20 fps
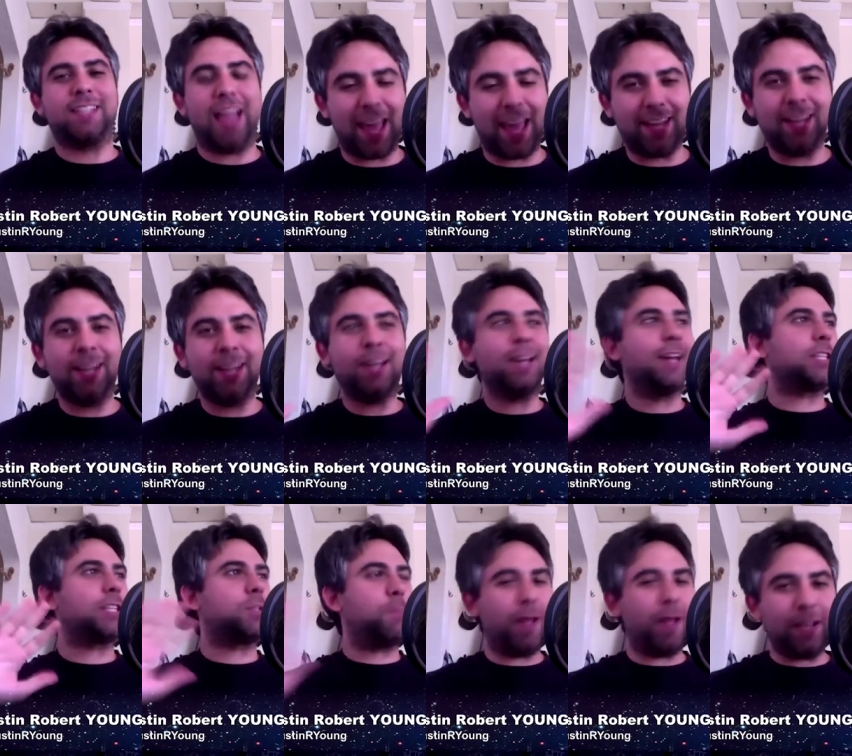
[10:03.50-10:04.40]
It's dead.
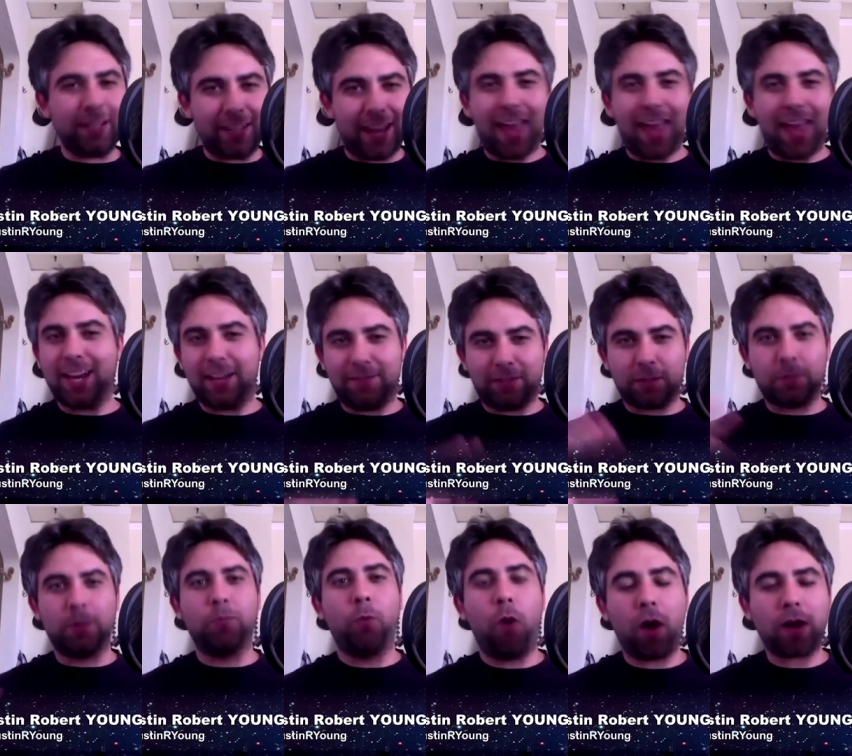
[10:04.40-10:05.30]
It's been dead. If
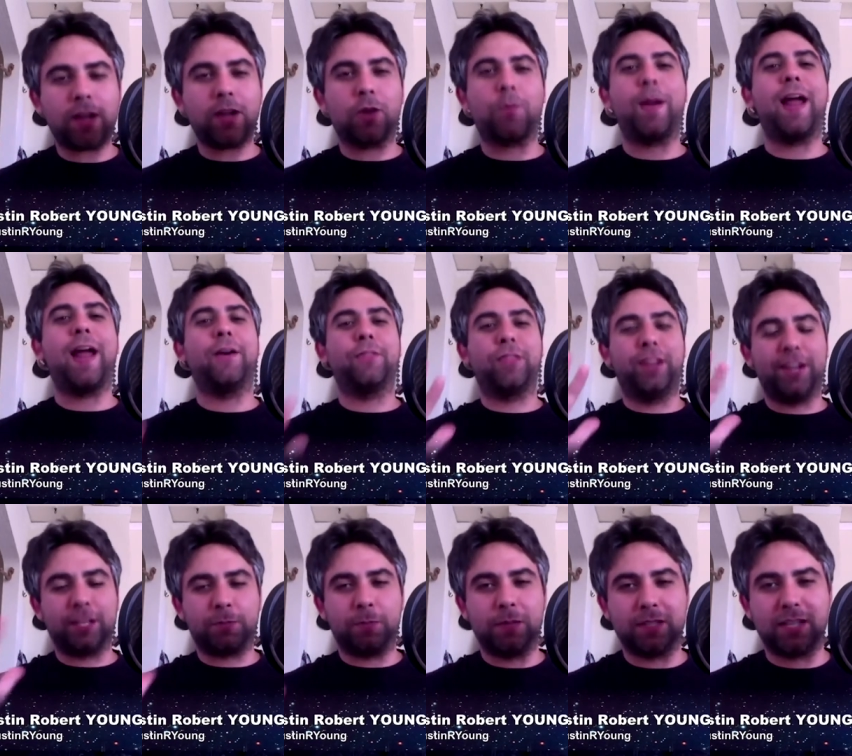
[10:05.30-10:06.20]
it's been walking around,
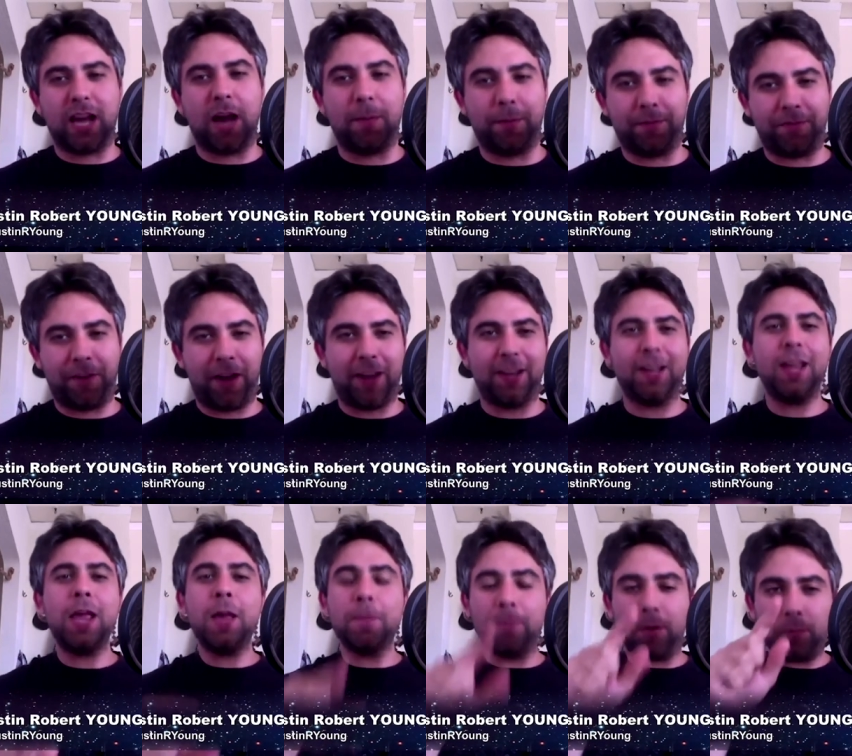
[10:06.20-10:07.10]
then it's been
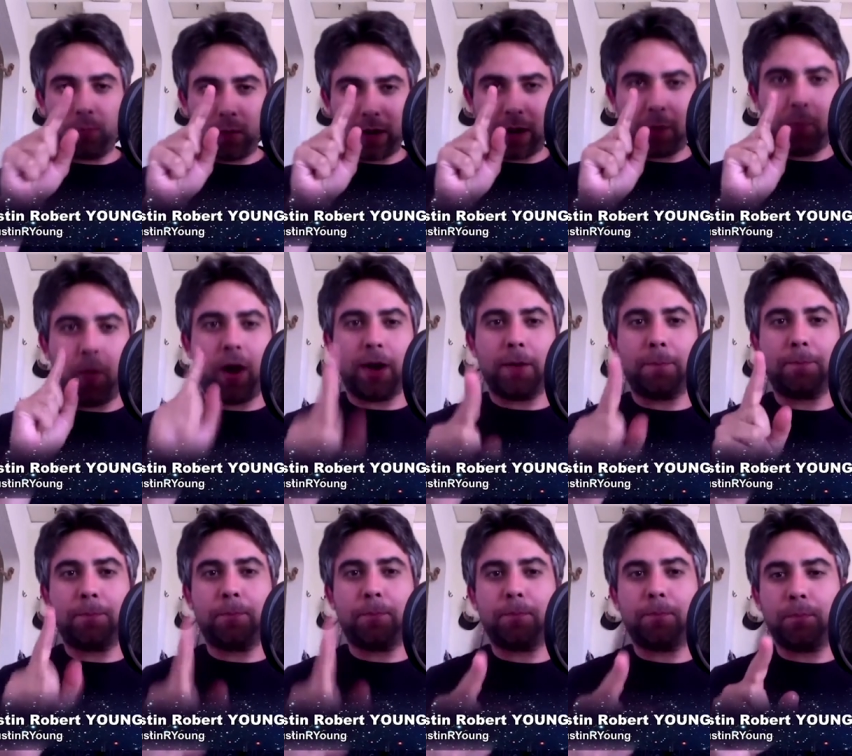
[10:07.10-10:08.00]
zombified. Yeah. But what I
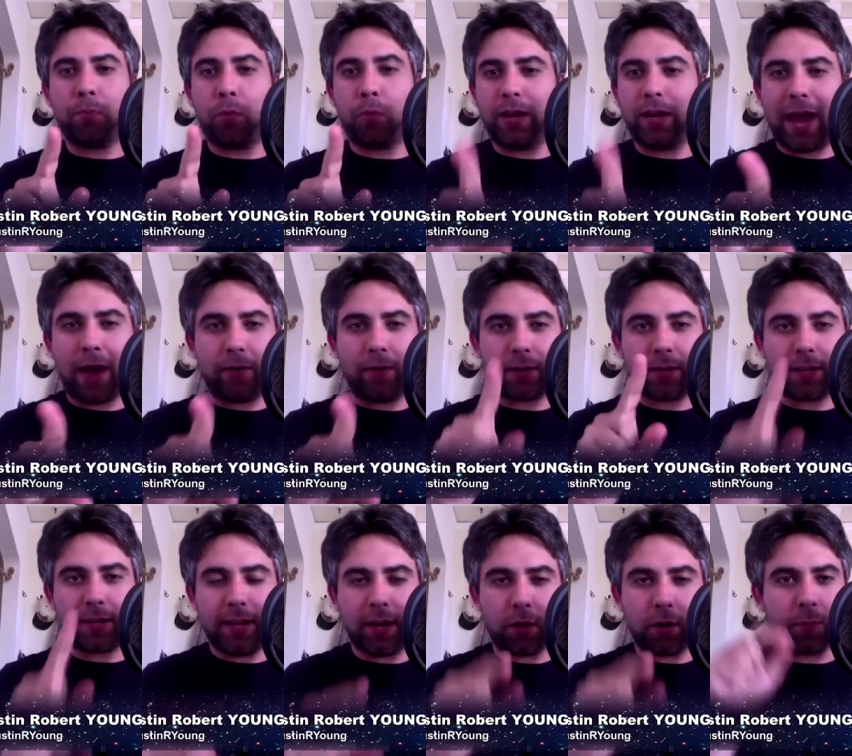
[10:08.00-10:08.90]
want to point out
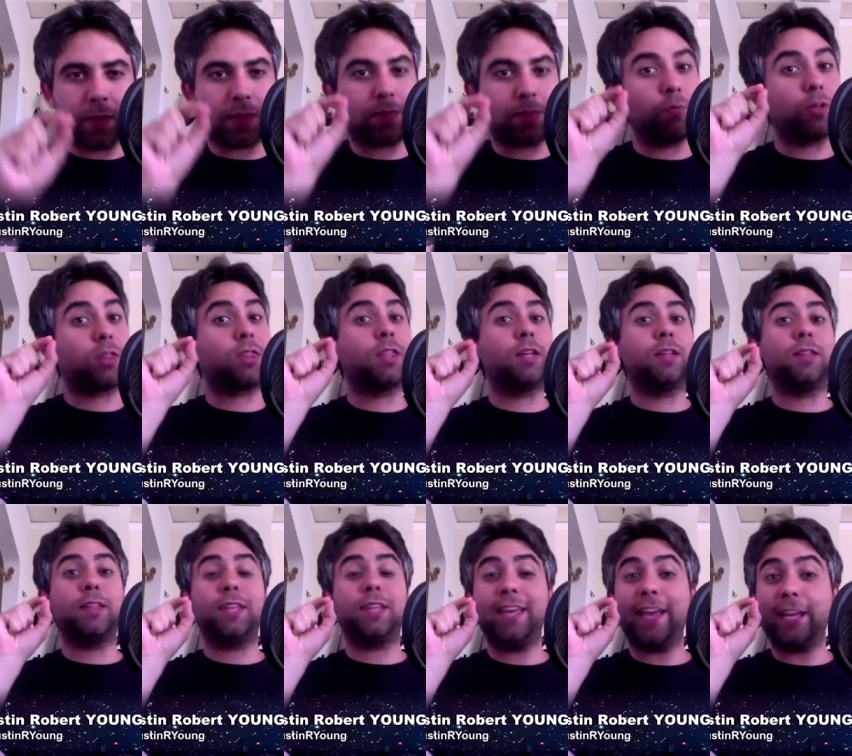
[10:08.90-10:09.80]
here with with
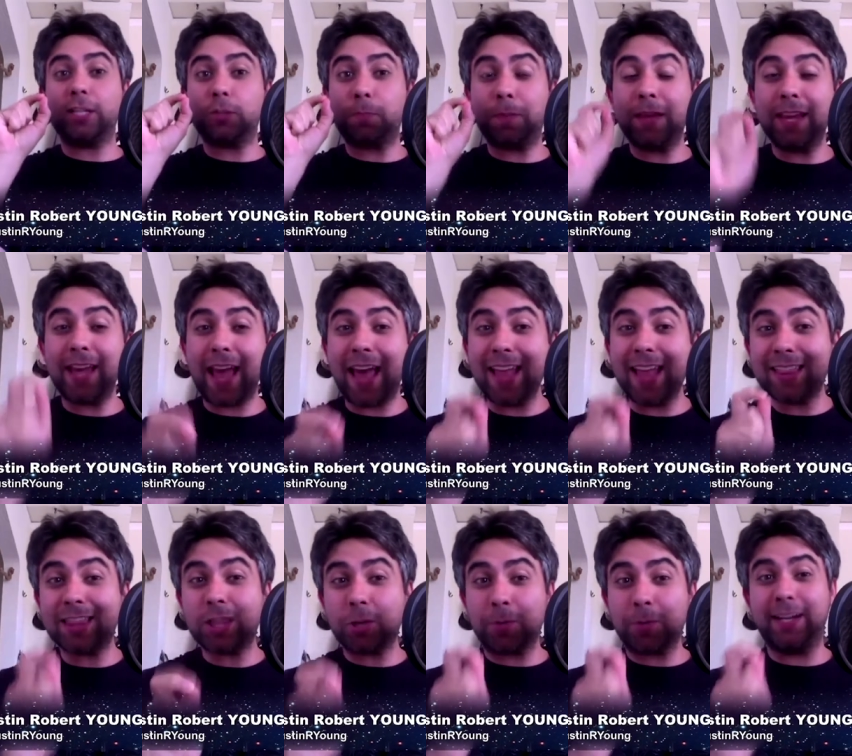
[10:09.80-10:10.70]
the
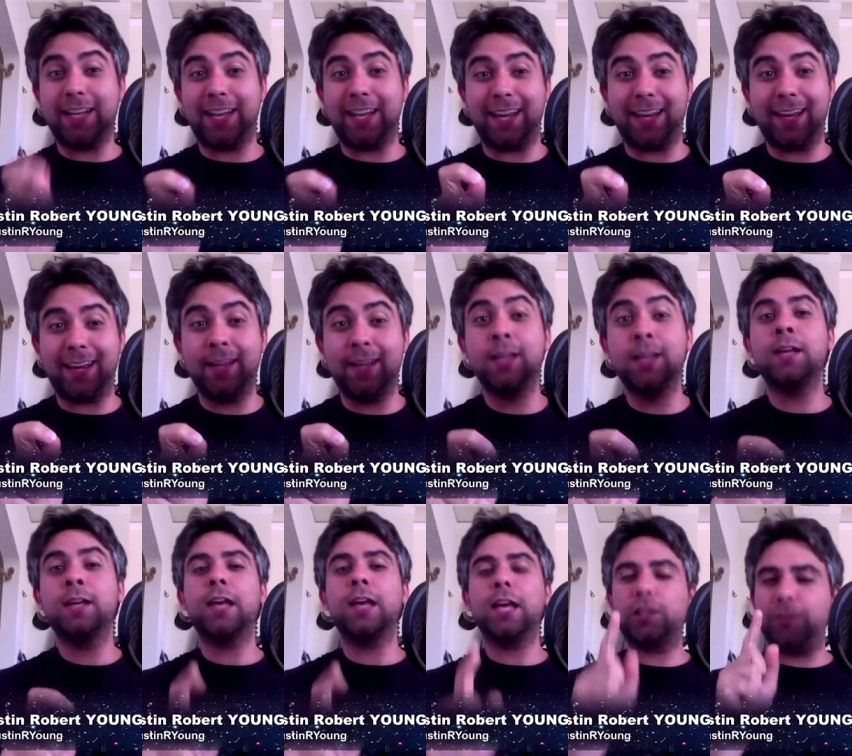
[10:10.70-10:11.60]
ESPN 3D
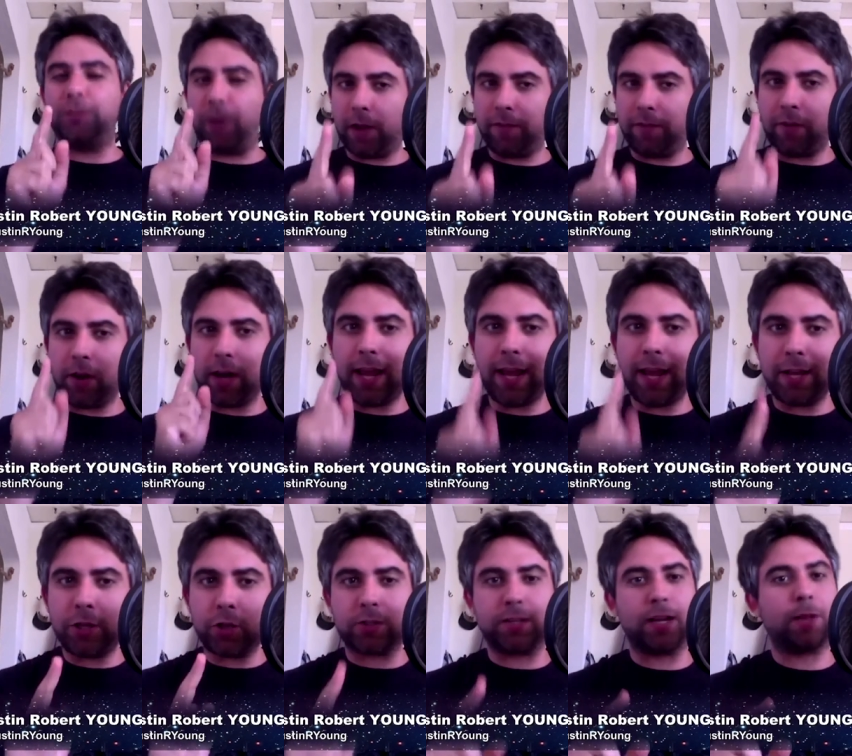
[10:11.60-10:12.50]
is very very
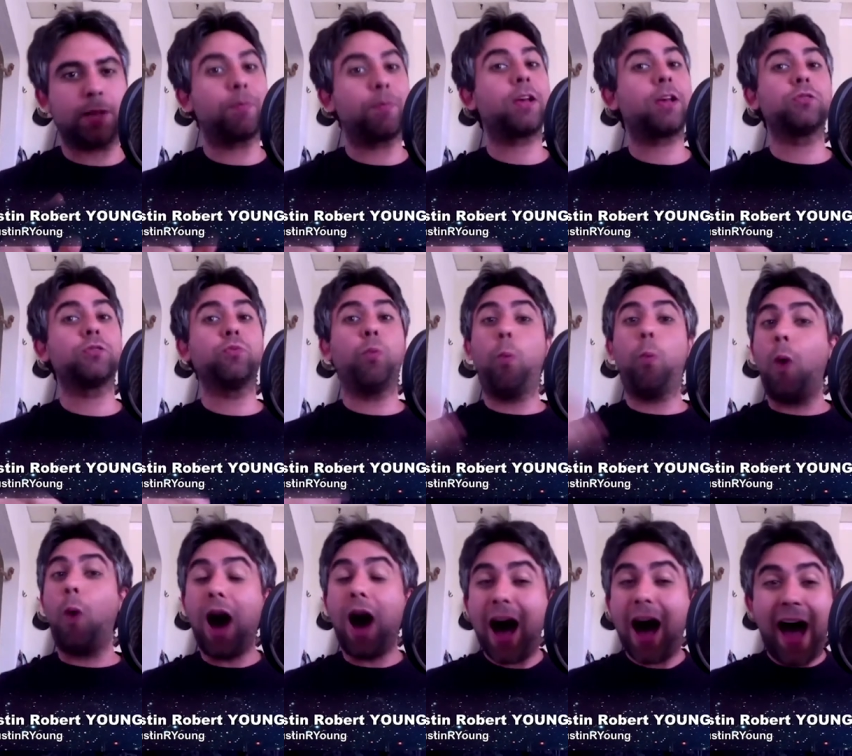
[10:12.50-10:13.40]
interesting because
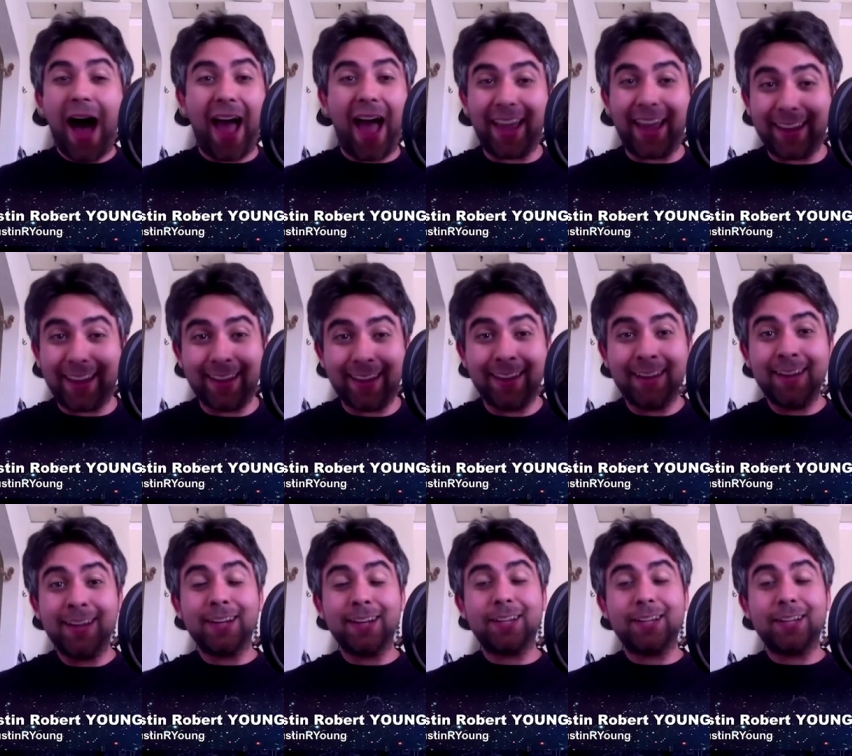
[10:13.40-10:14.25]
why